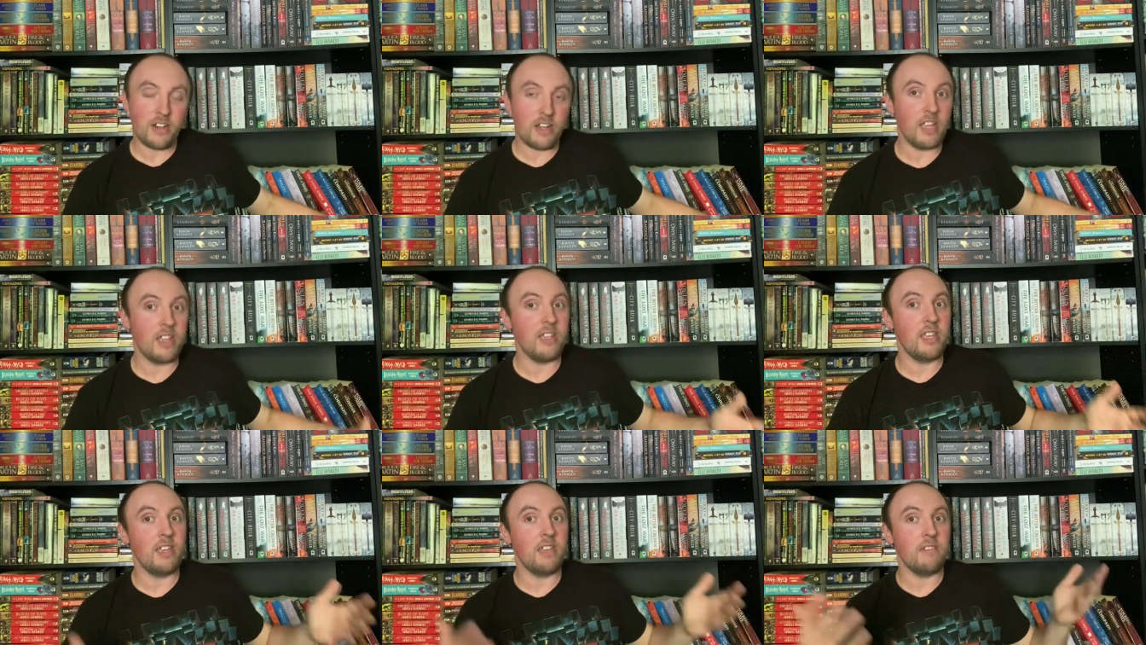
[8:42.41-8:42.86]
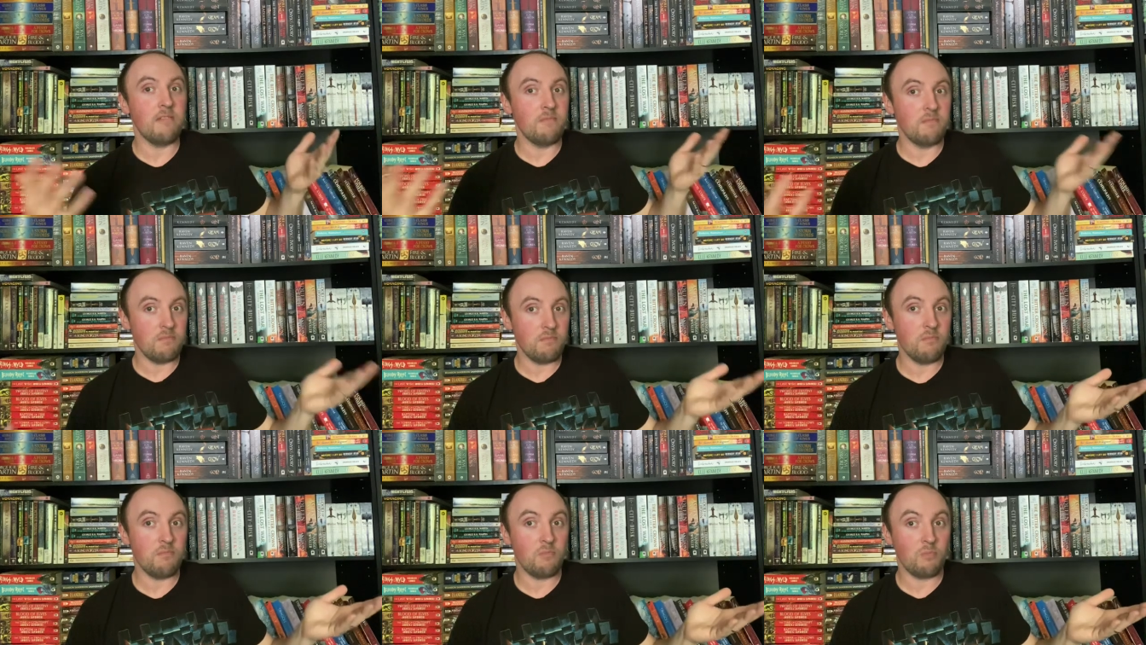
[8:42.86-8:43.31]
And
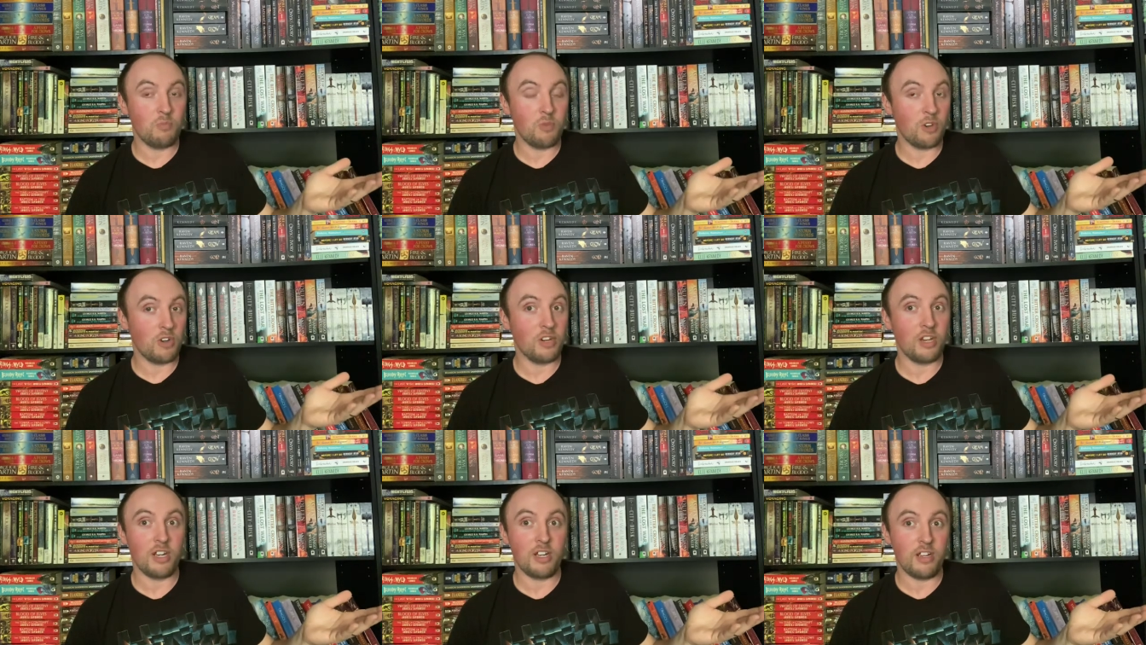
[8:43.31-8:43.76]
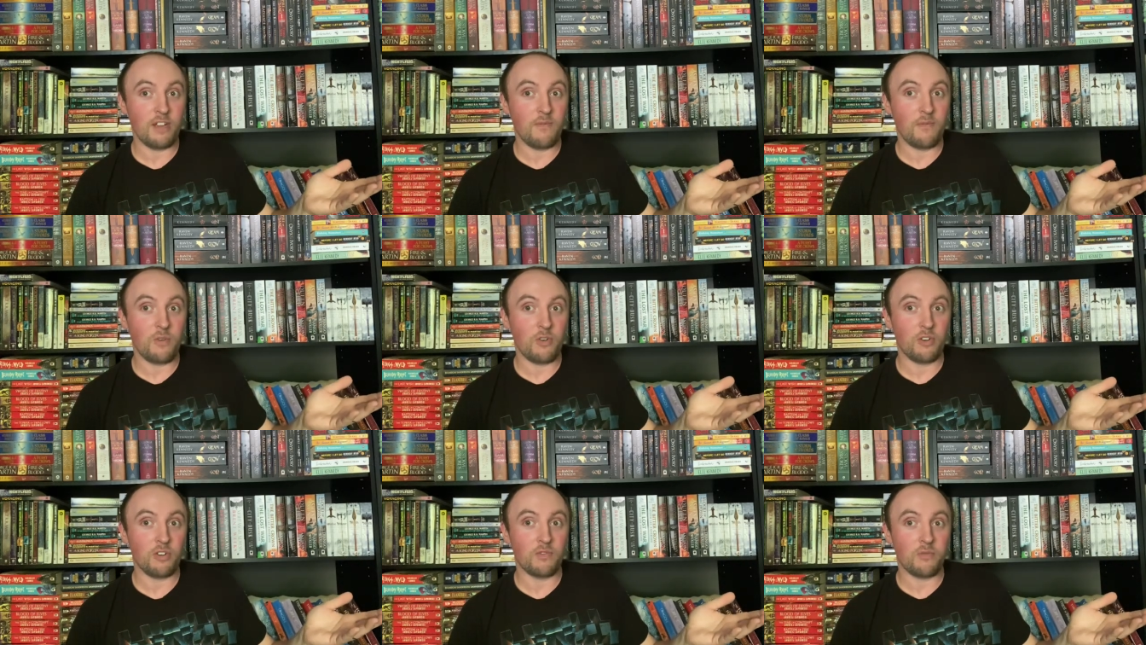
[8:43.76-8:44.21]
then we're going to, of
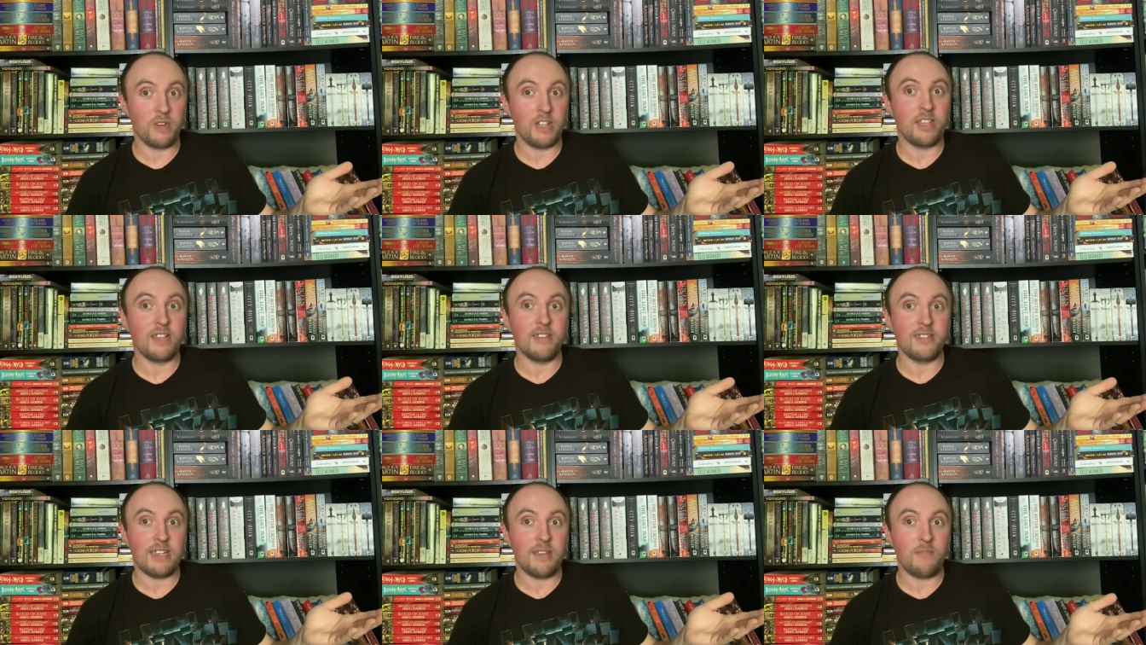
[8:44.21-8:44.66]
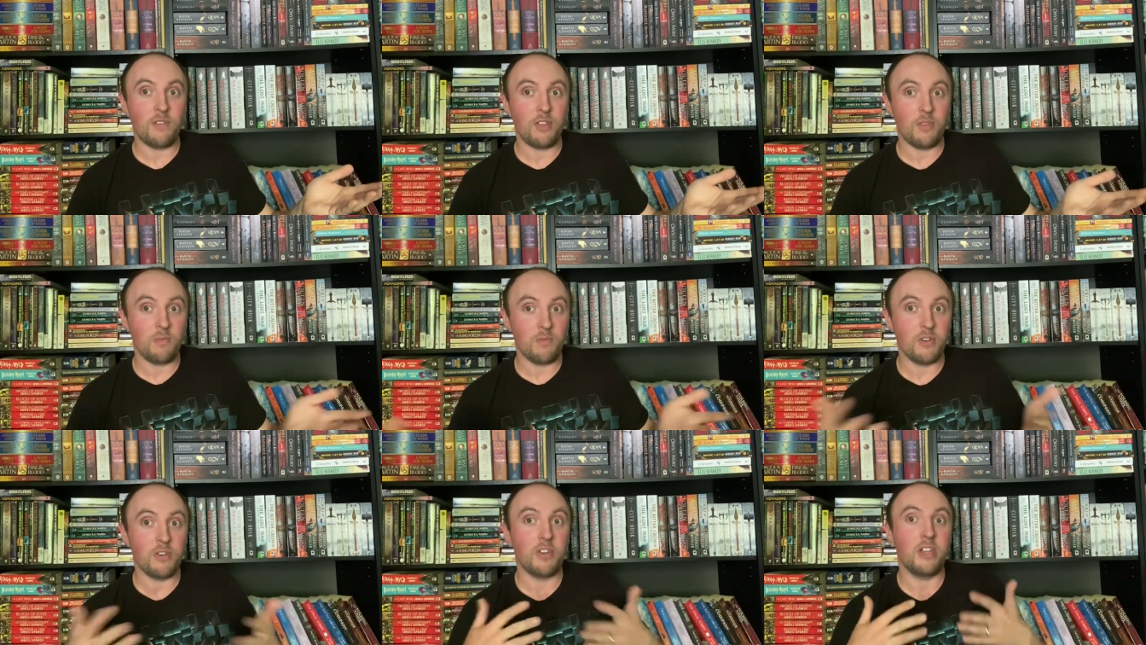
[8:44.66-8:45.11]
course, read the
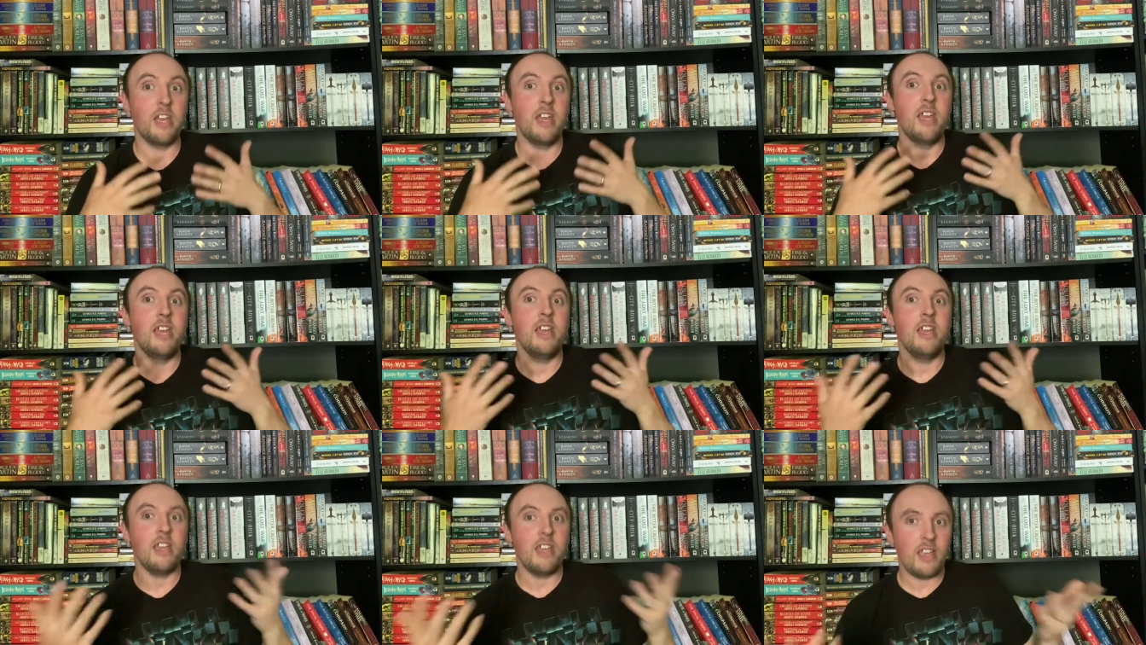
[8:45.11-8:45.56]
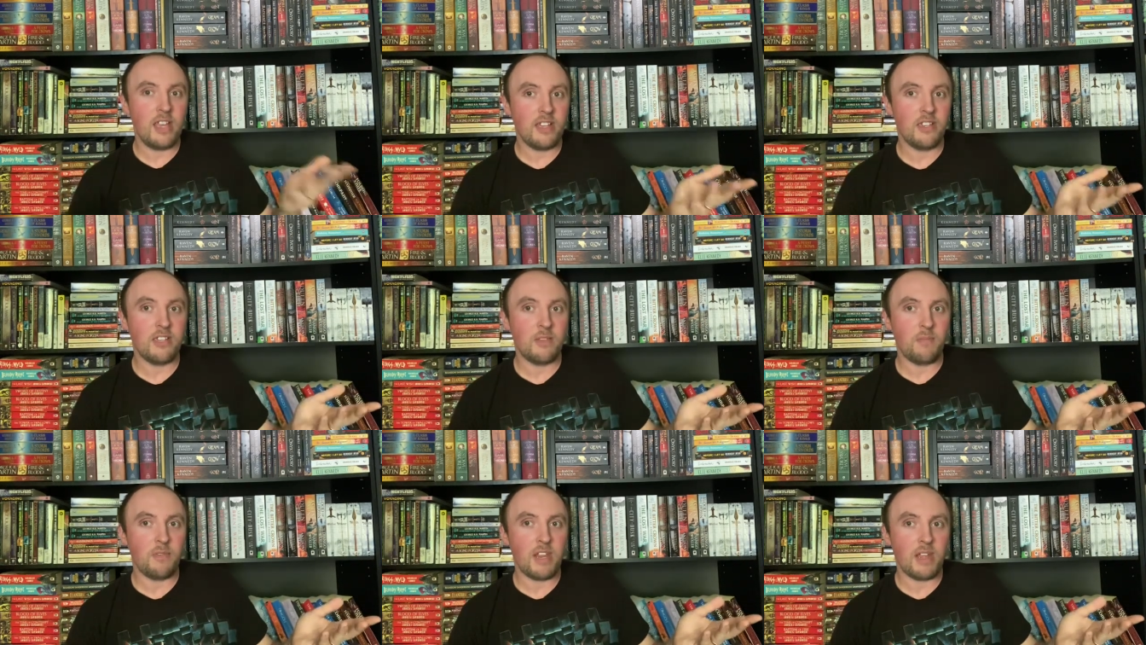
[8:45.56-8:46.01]
seventh book in
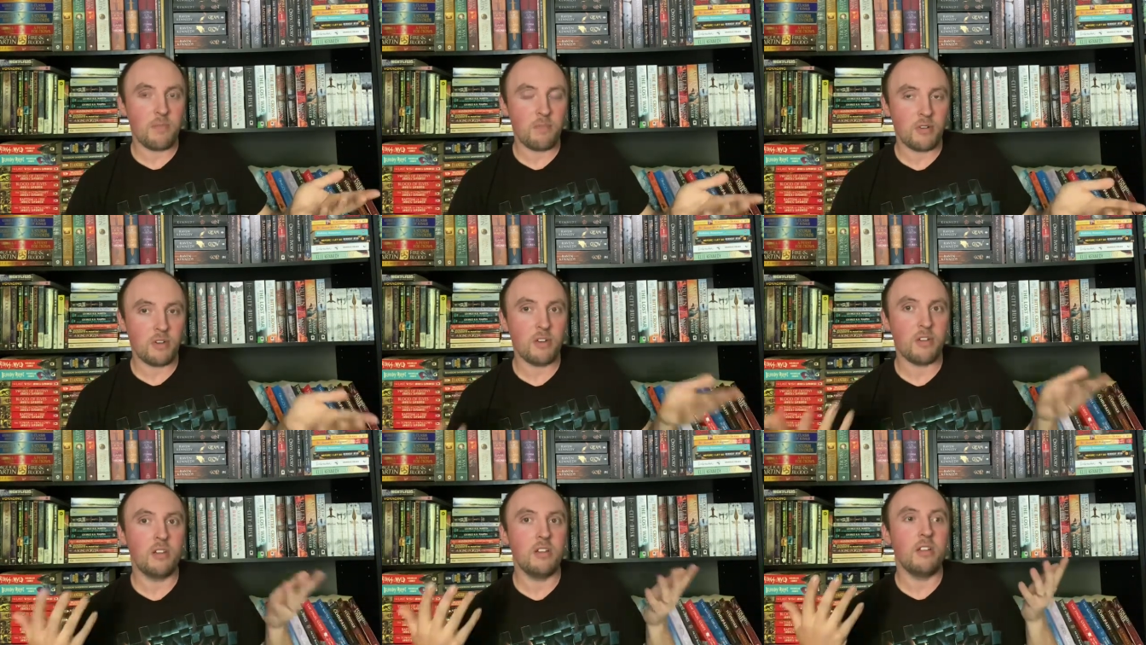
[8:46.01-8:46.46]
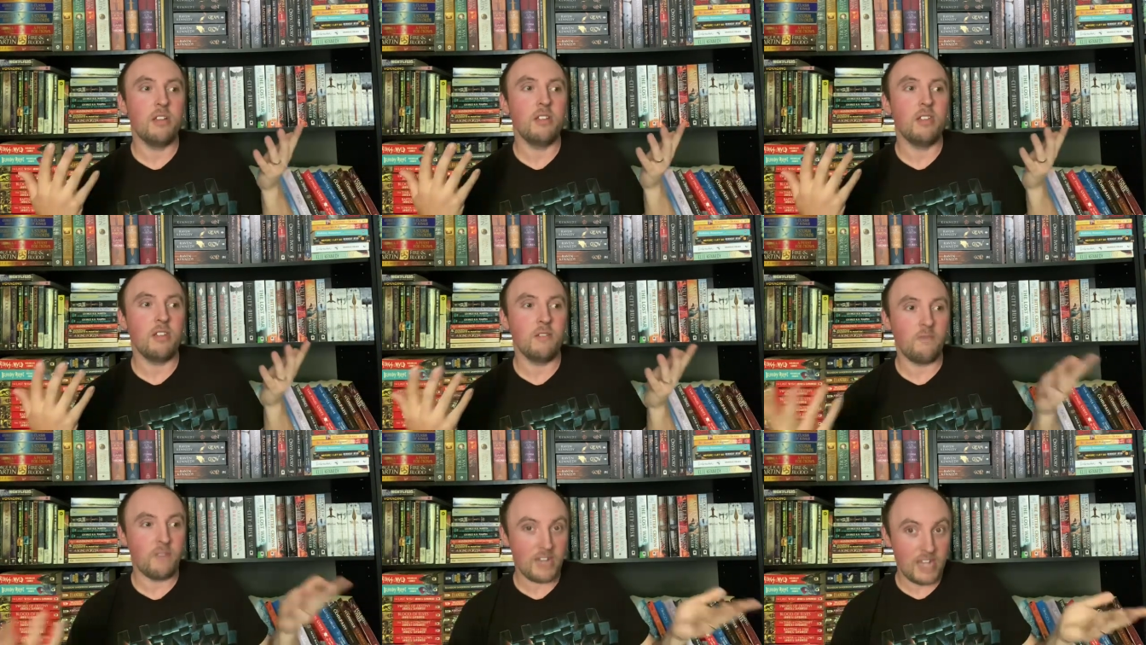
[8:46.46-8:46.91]
September,
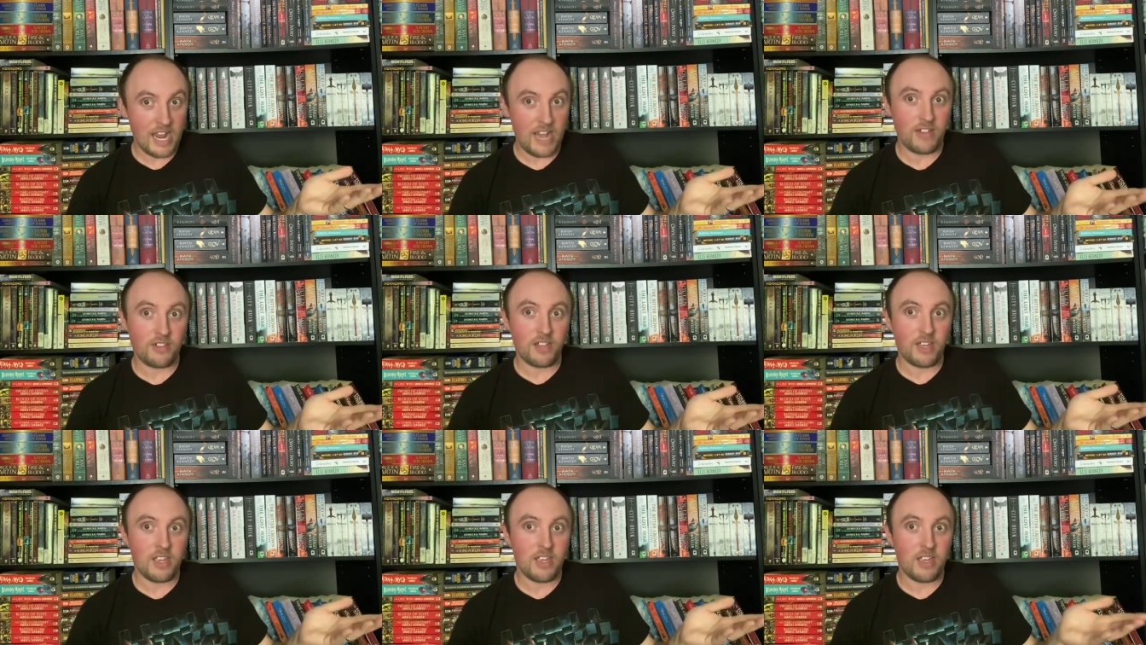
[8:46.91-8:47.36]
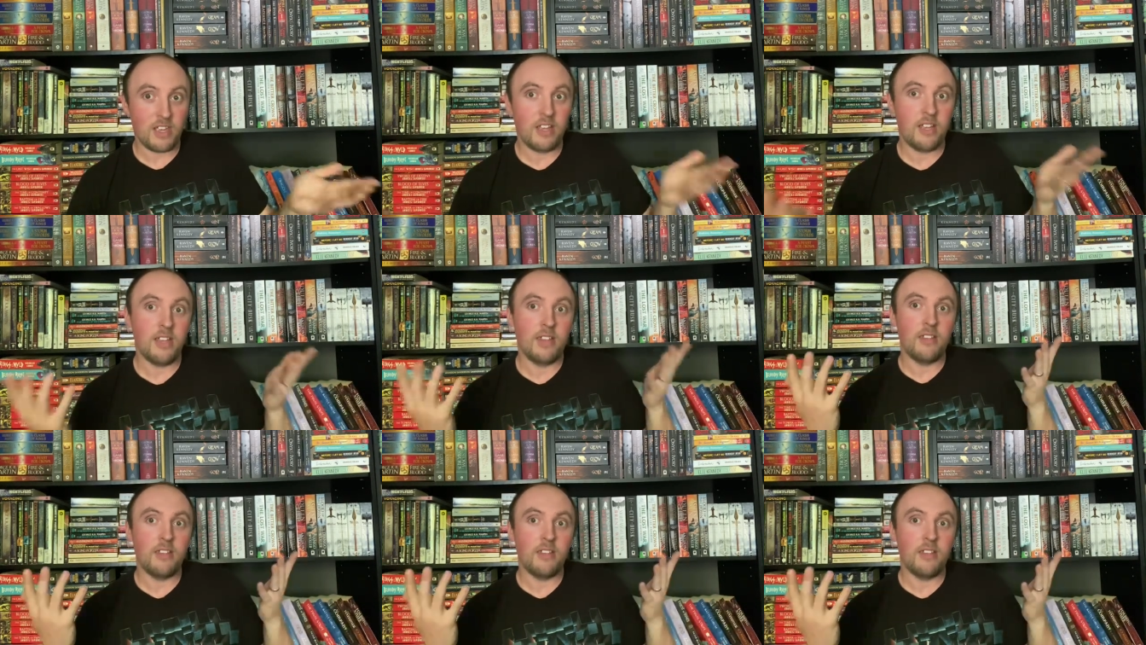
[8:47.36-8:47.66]
the finale.